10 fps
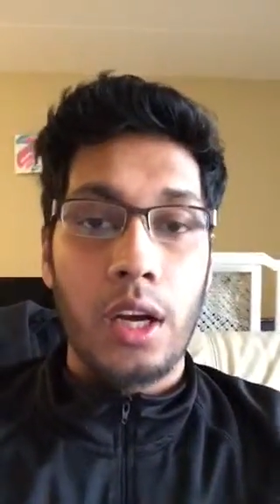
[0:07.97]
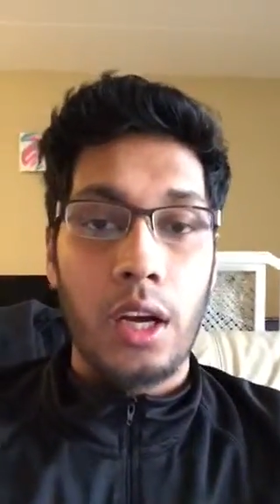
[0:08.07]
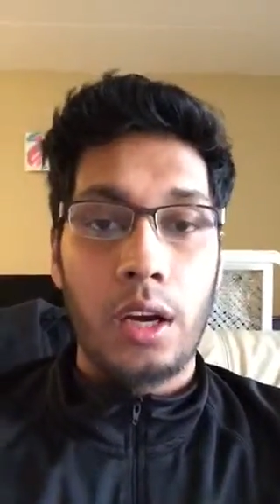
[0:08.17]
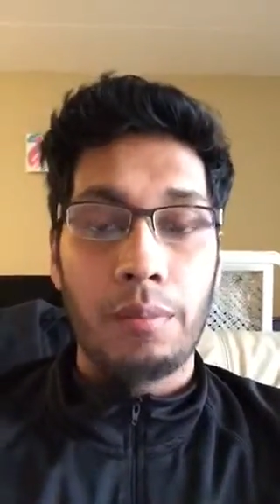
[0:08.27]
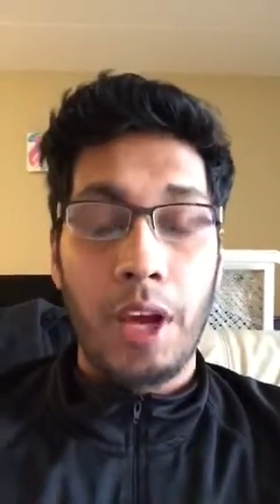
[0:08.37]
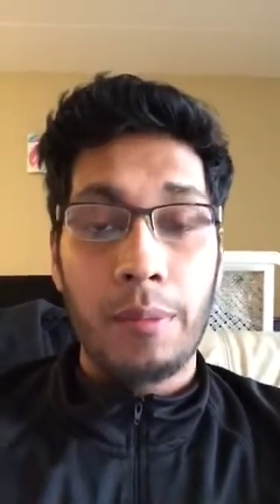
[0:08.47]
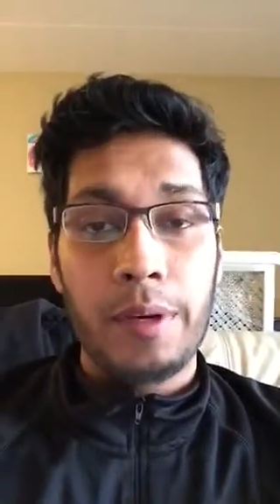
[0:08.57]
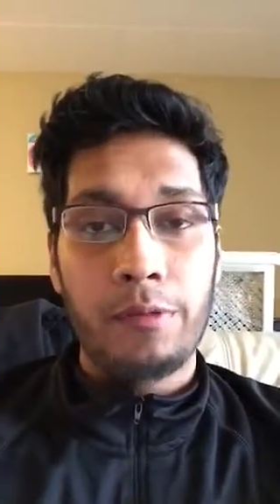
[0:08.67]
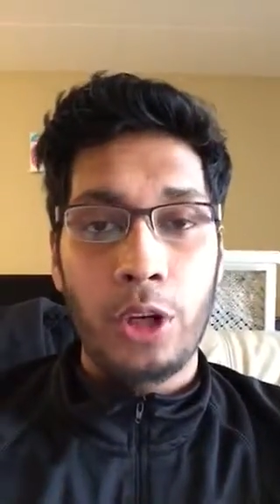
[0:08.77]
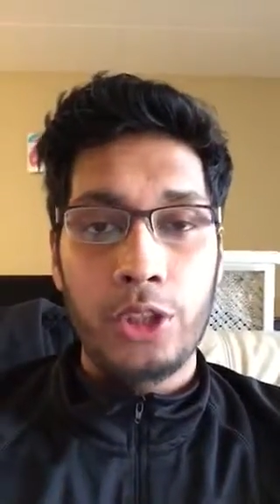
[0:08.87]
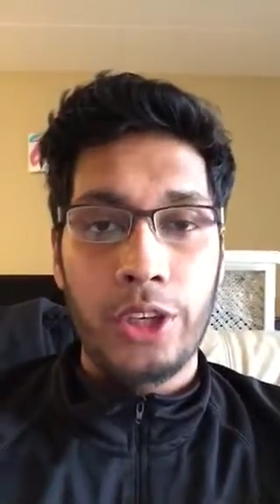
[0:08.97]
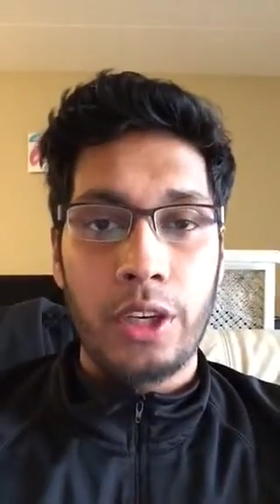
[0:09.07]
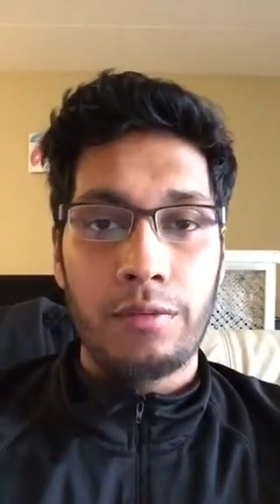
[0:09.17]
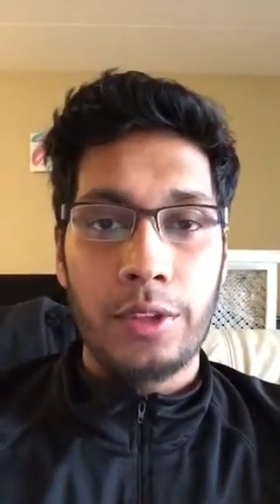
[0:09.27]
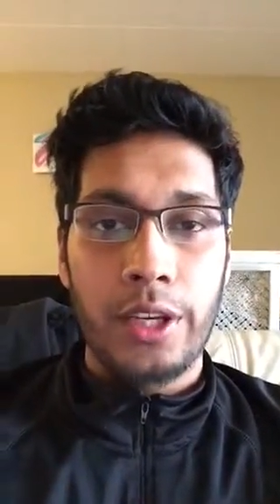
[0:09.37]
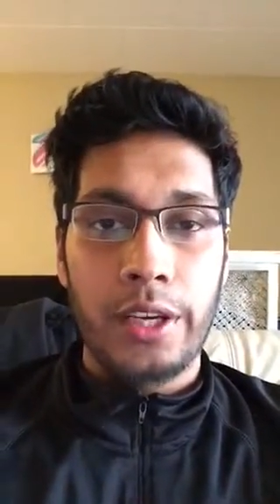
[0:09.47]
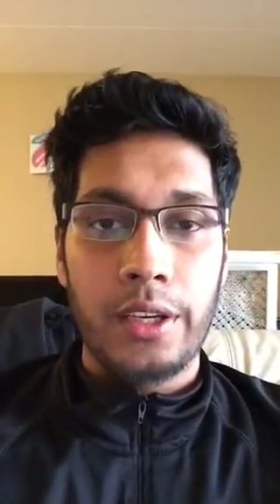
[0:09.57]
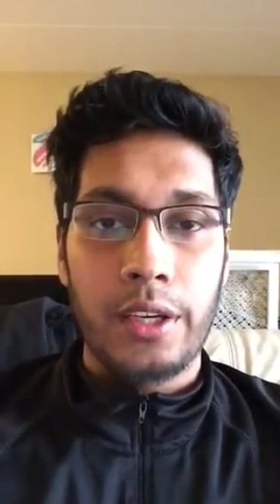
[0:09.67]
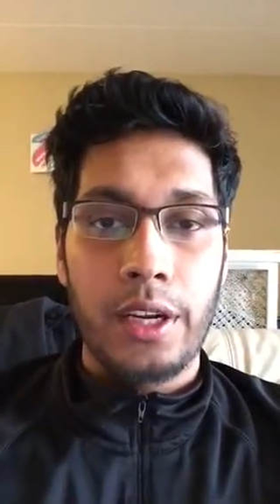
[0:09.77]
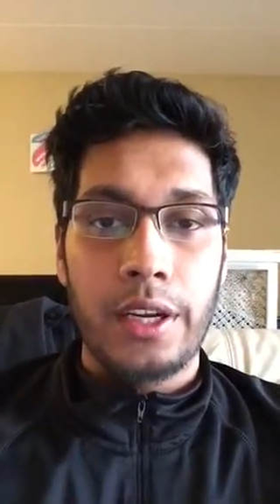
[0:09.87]
I've been fortunate enough to get
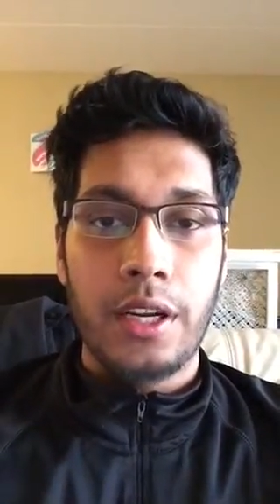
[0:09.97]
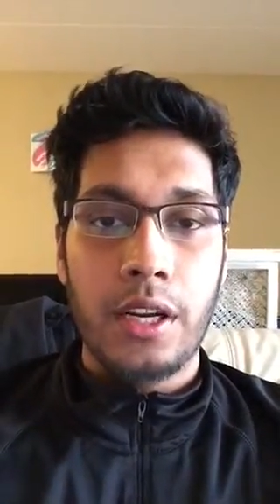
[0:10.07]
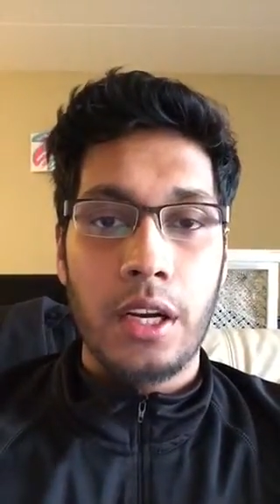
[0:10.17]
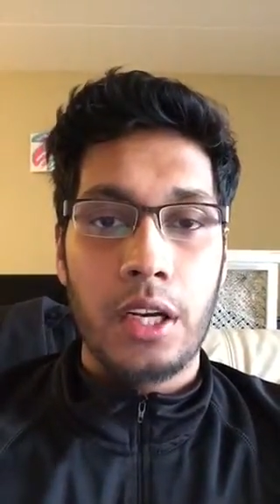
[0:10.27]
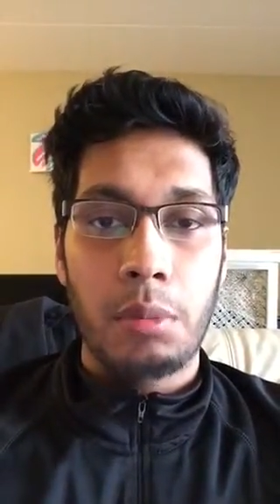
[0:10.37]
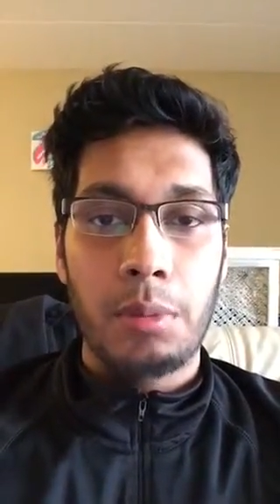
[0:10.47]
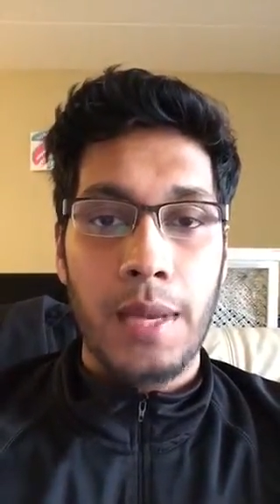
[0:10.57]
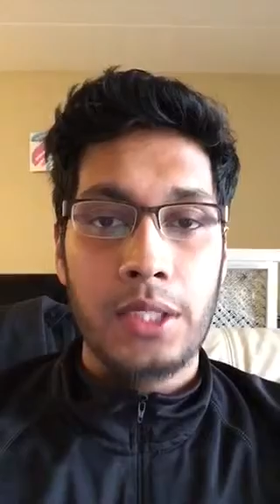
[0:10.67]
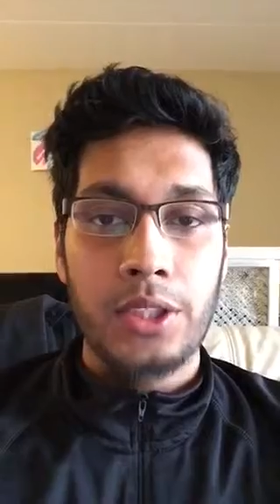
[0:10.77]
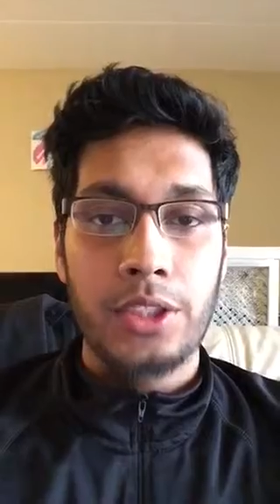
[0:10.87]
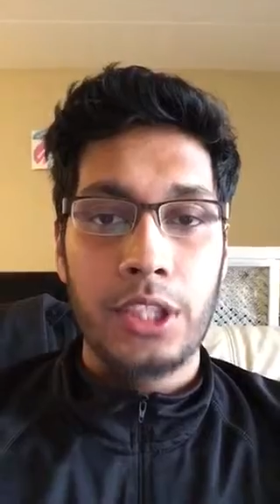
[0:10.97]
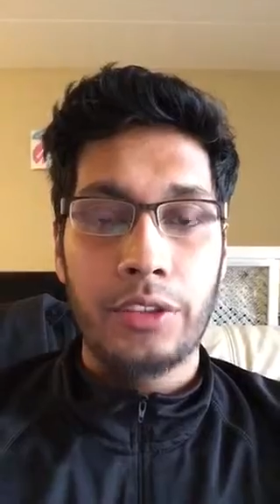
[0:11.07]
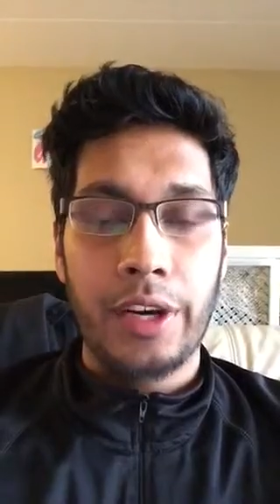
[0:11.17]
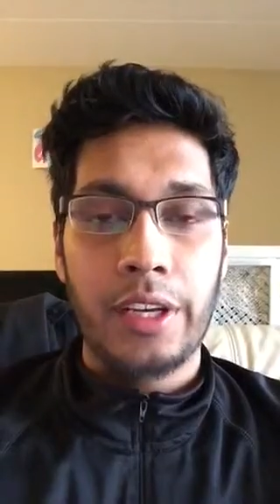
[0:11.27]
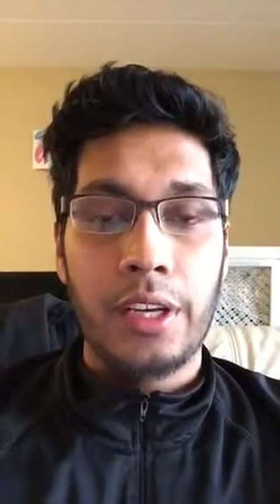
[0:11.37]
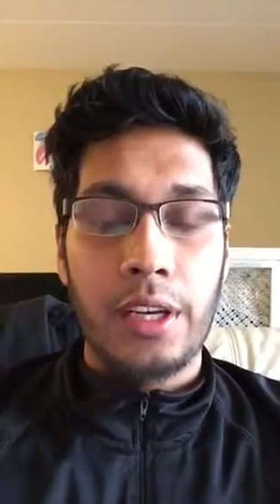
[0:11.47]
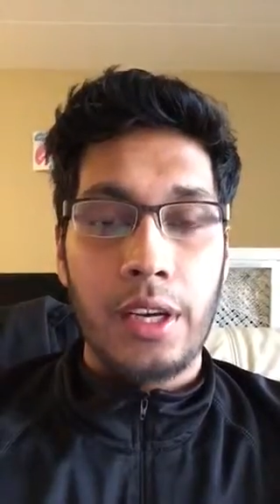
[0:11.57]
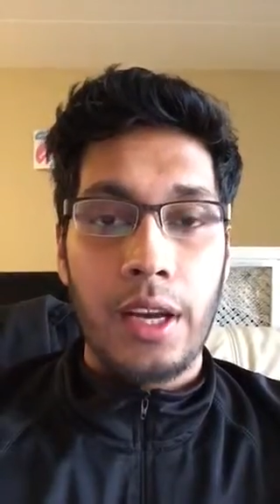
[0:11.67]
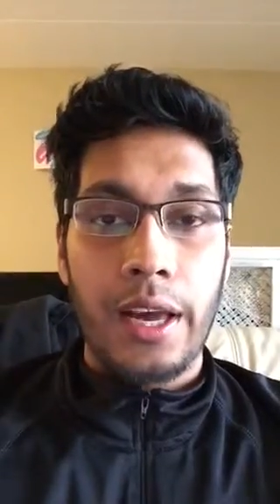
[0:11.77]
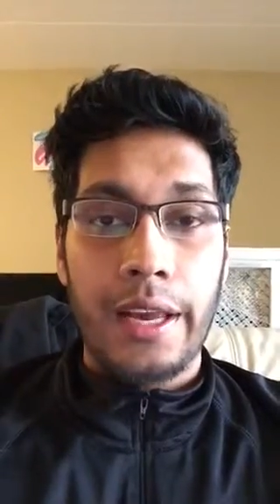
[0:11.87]
a double master's degree,
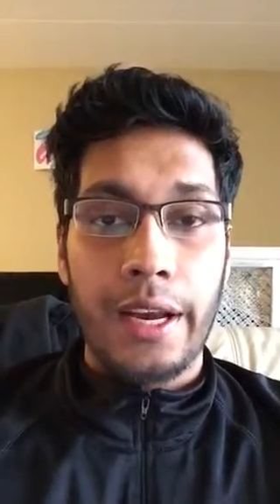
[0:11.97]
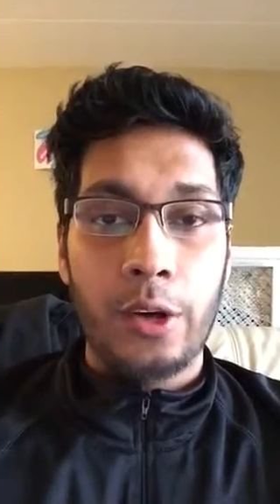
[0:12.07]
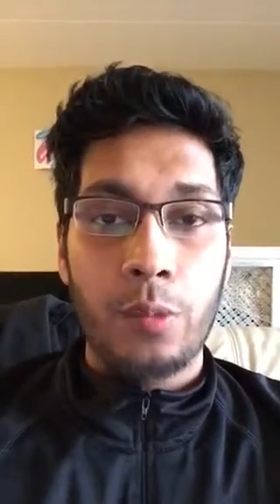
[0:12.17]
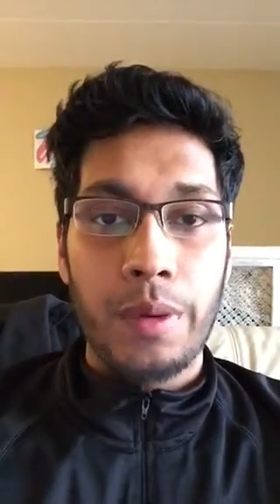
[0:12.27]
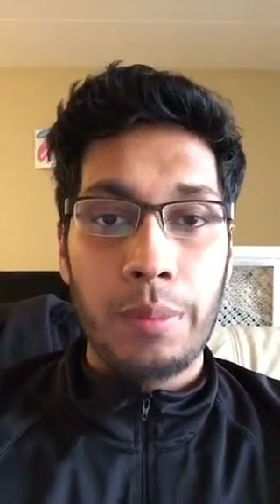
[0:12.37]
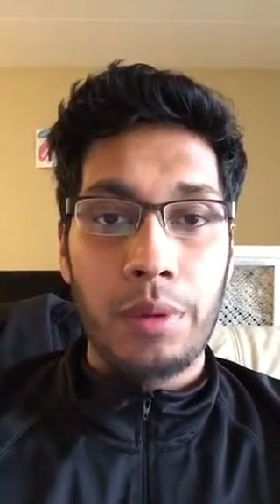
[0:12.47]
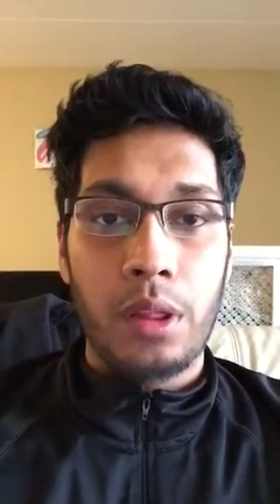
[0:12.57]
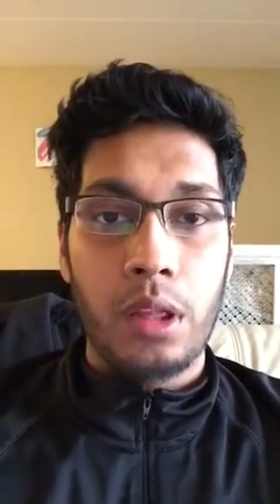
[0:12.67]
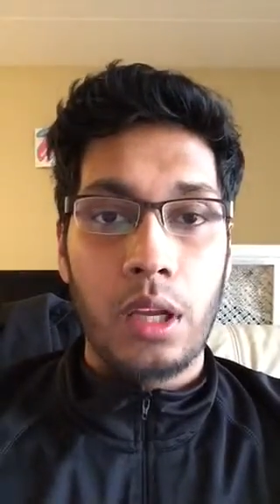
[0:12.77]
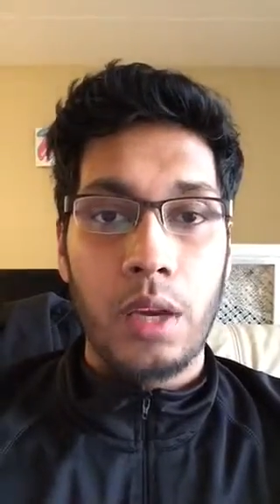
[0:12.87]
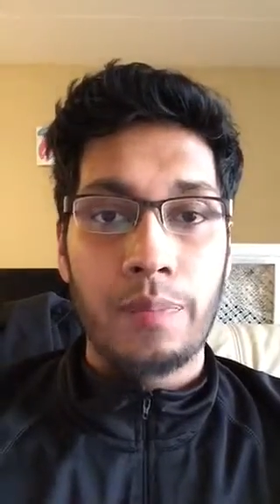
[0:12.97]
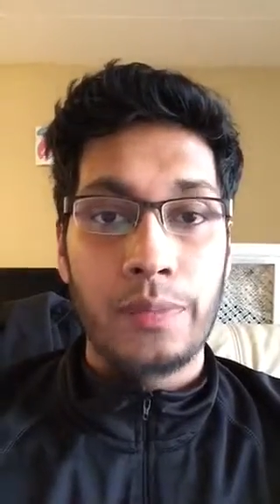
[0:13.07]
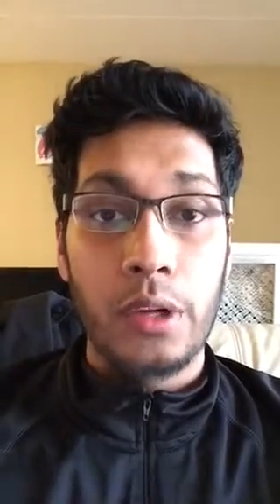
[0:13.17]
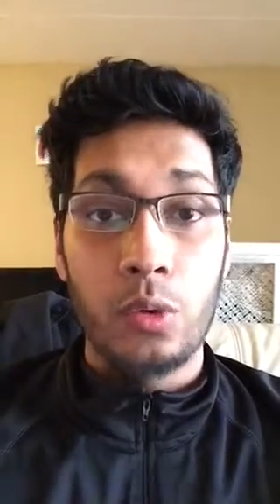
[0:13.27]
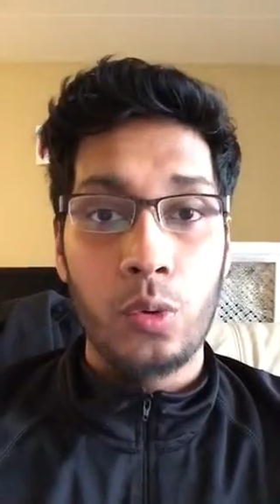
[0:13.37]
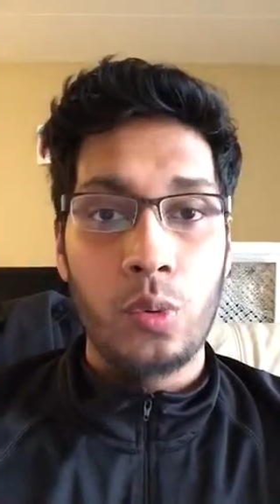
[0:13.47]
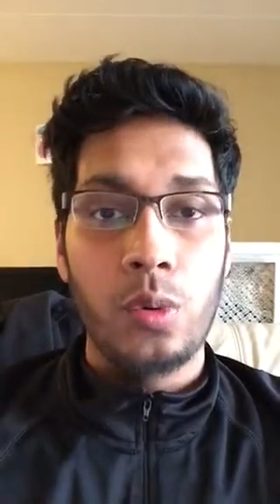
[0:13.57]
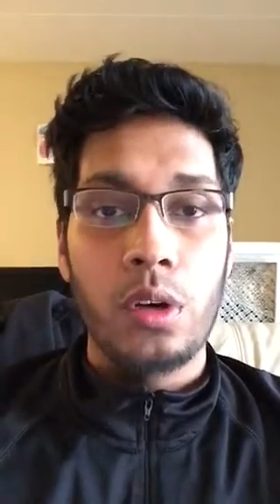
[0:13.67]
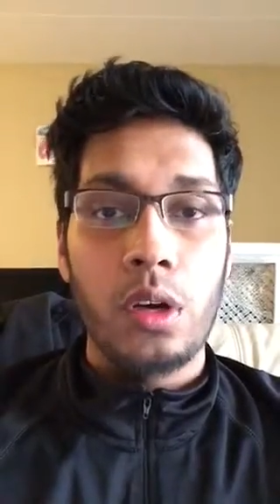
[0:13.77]
and I know people who